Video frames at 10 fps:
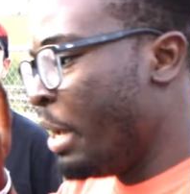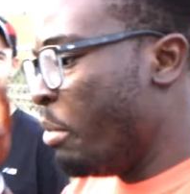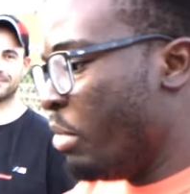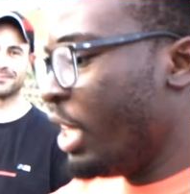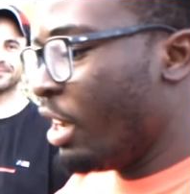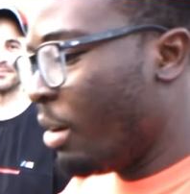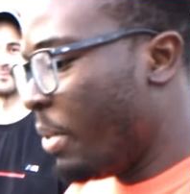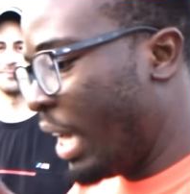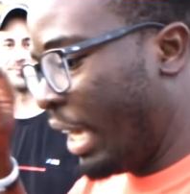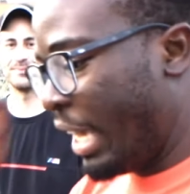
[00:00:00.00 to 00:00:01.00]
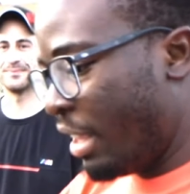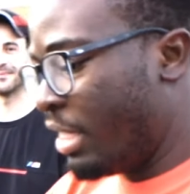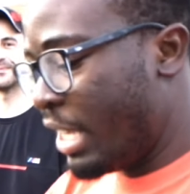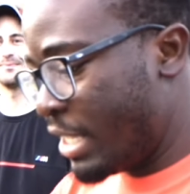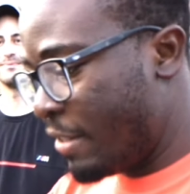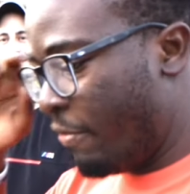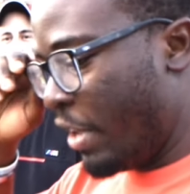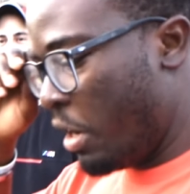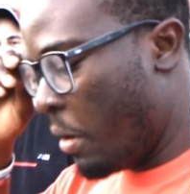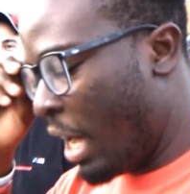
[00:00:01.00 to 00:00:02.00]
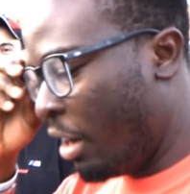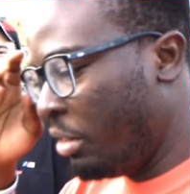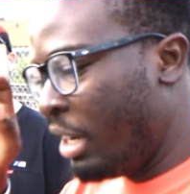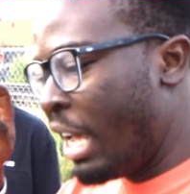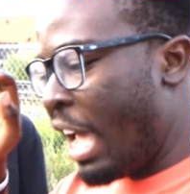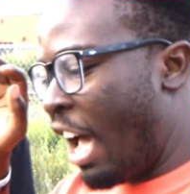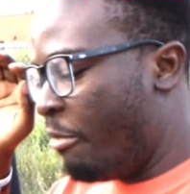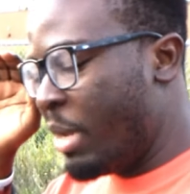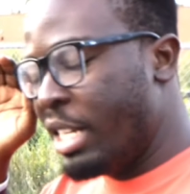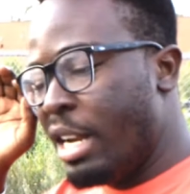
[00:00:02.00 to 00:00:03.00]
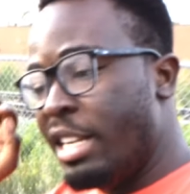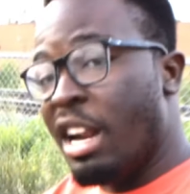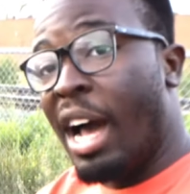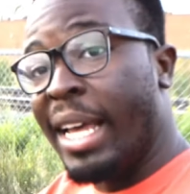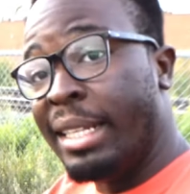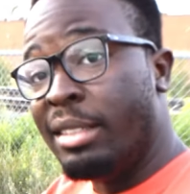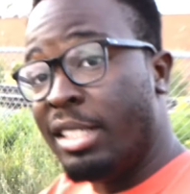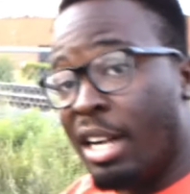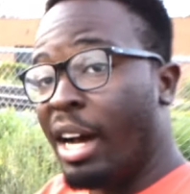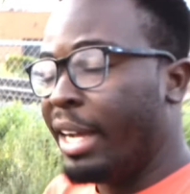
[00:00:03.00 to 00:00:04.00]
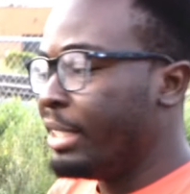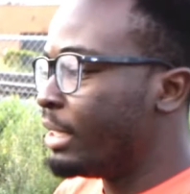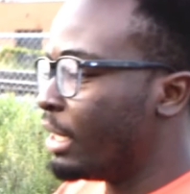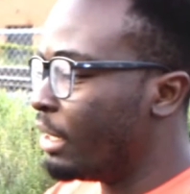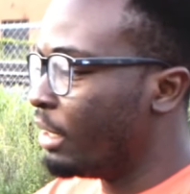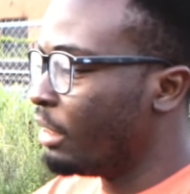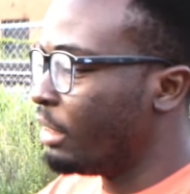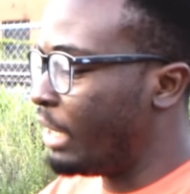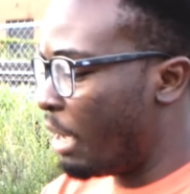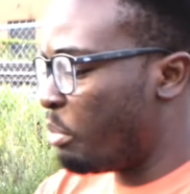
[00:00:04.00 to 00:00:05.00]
meet up and get this video out. I've been dying to get